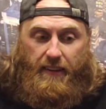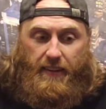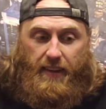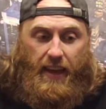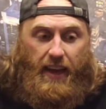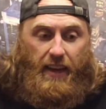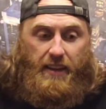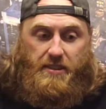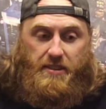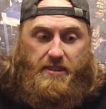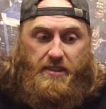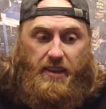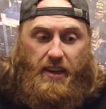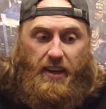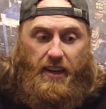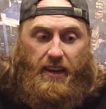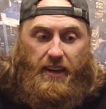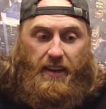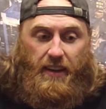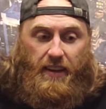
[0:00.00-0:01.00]
yeah, it's
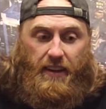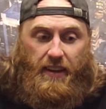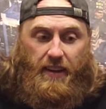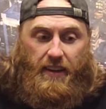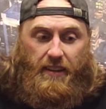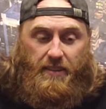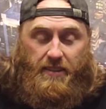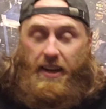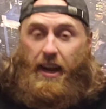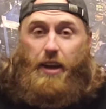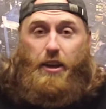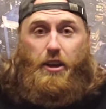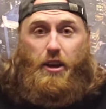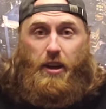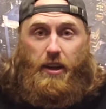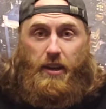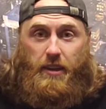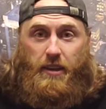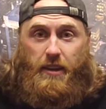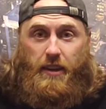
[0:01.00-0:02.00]
uh, it's not
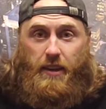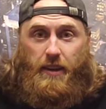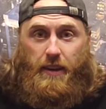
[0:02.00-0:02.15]
good.